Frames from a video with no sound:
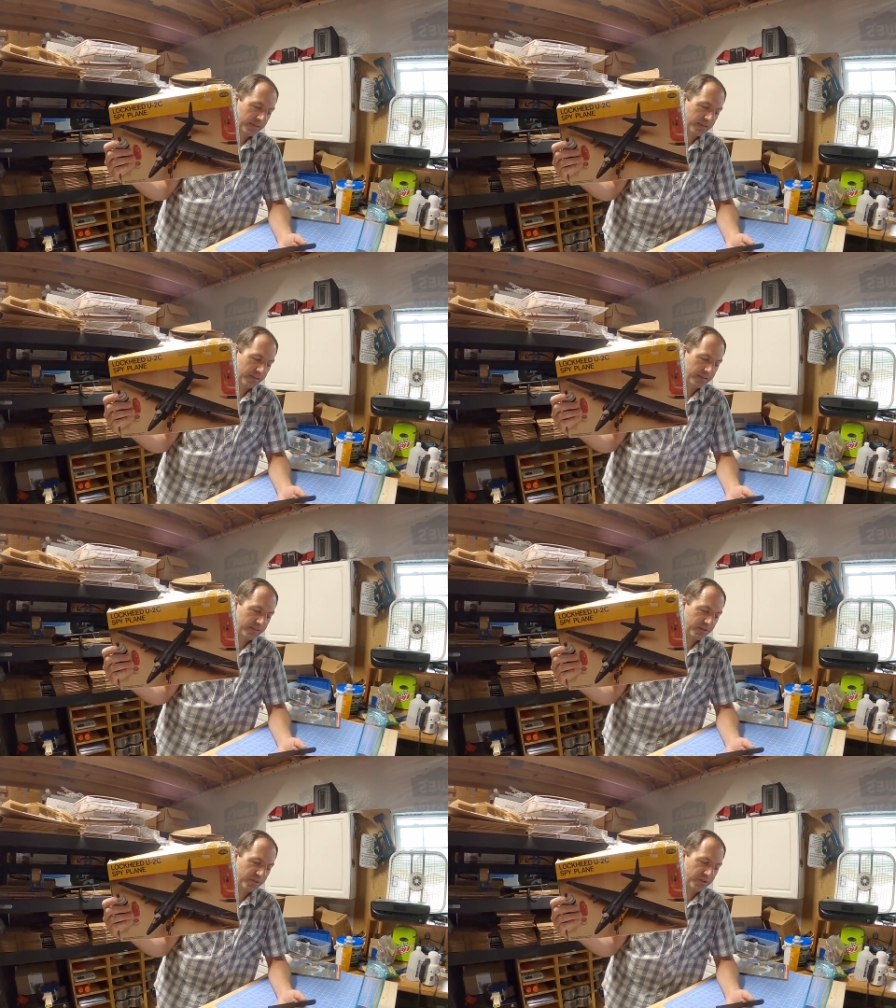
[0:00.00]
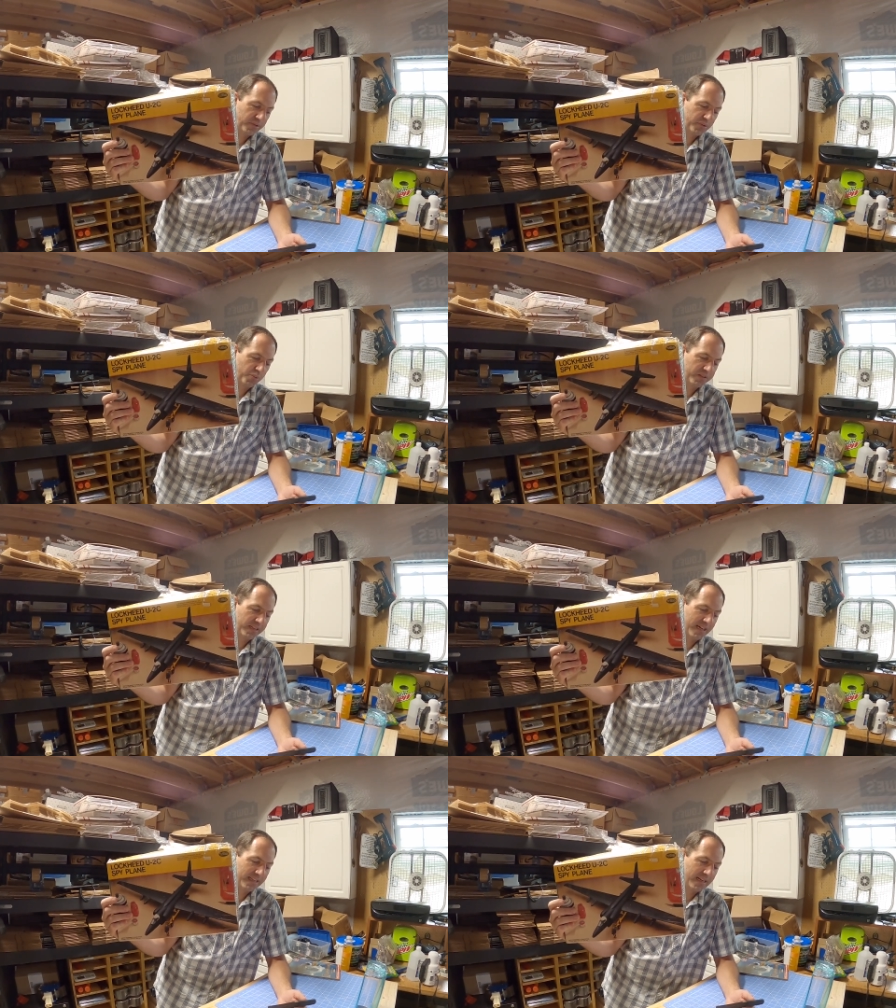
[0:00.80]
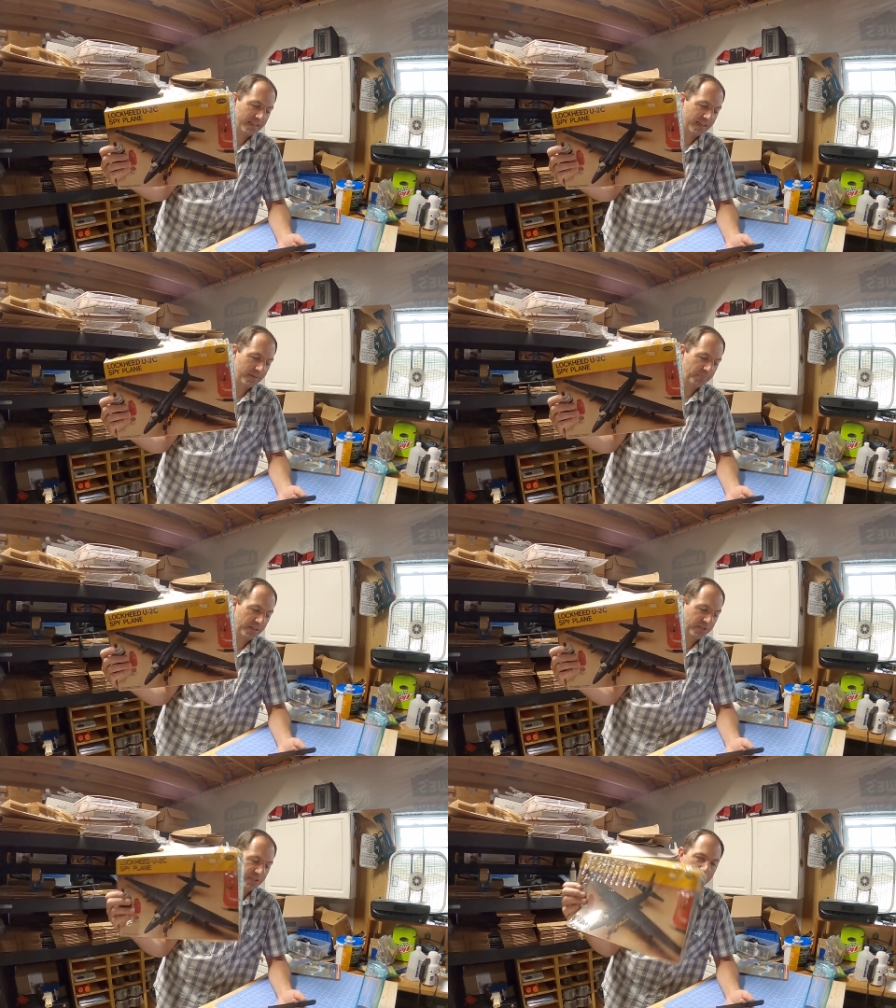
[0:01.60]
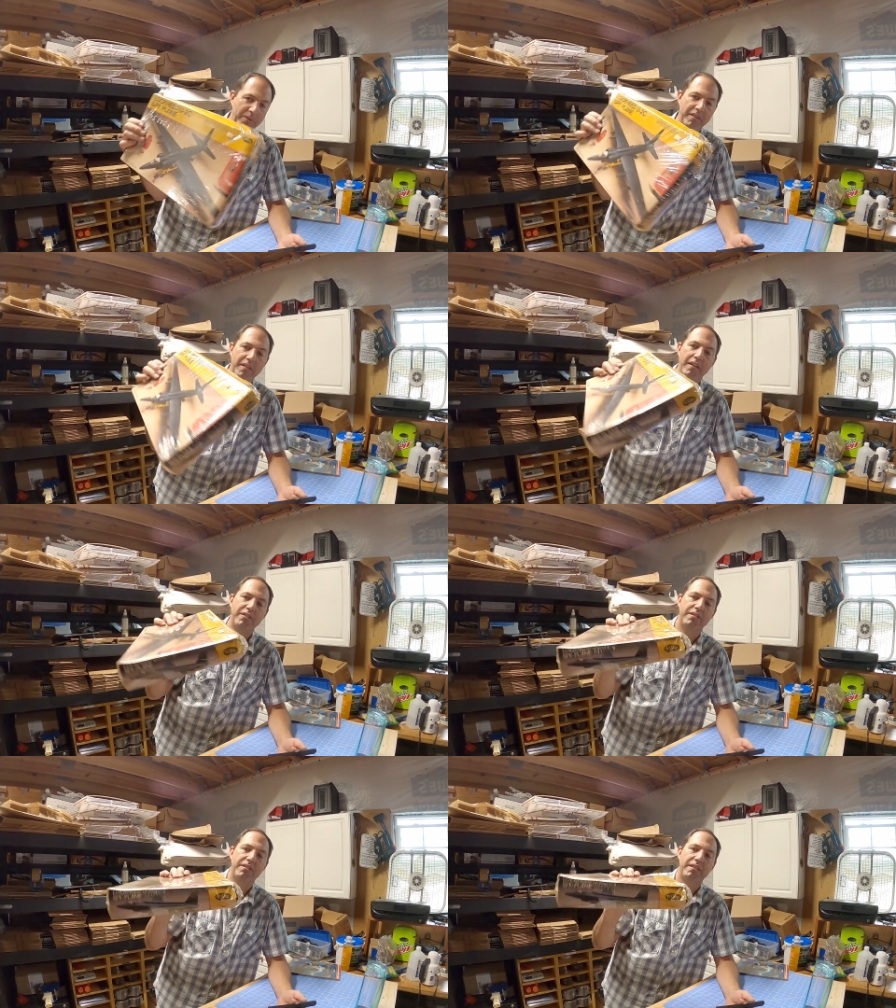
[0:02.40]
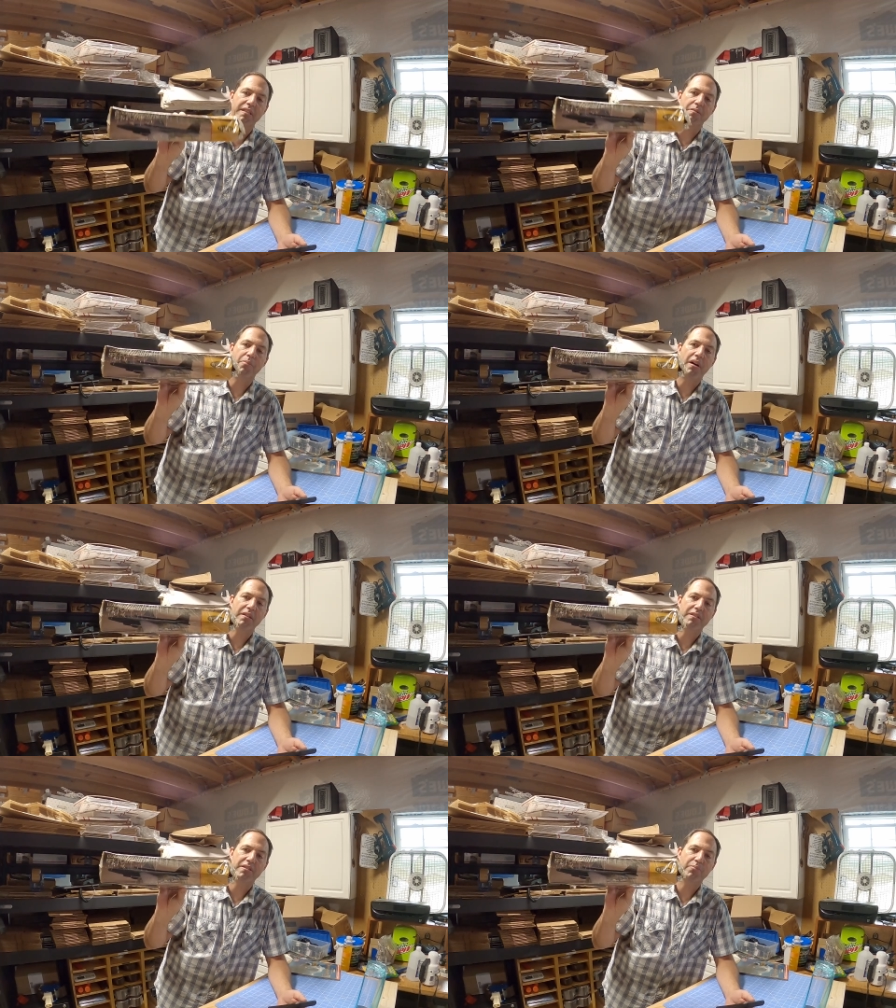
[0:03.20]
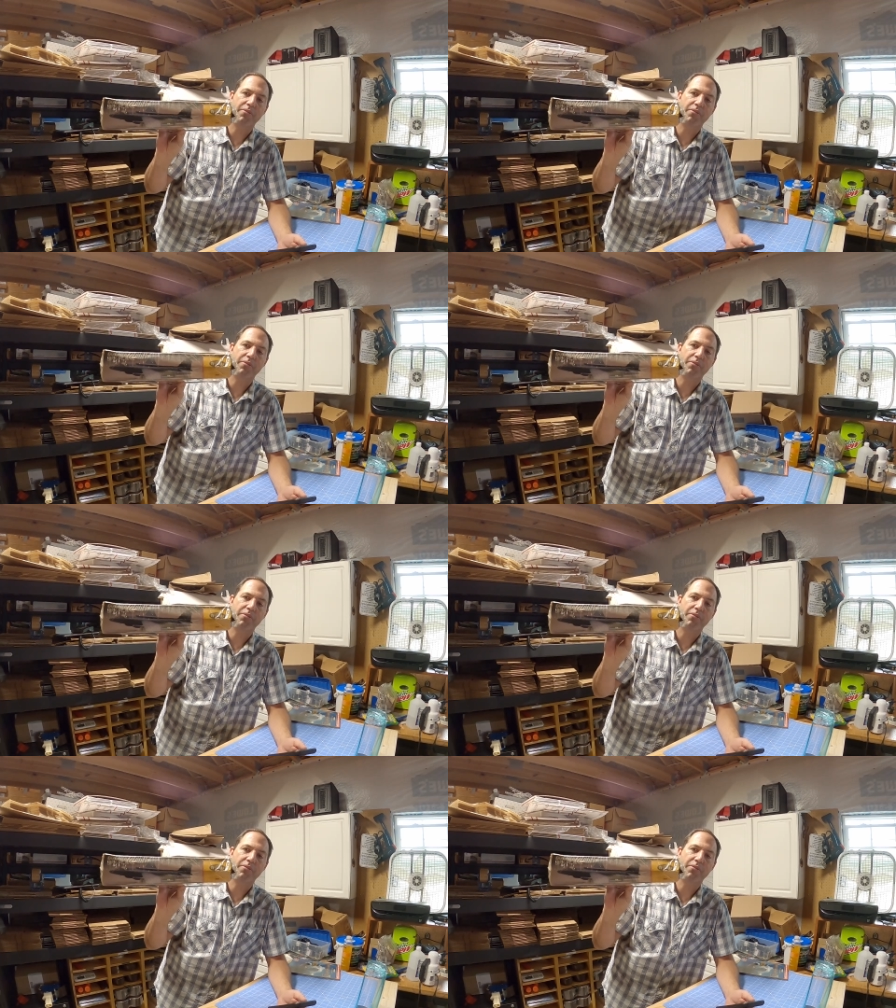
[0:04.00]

Uh, twenty-nine ninety-nine plus shipping. As you can see, the box is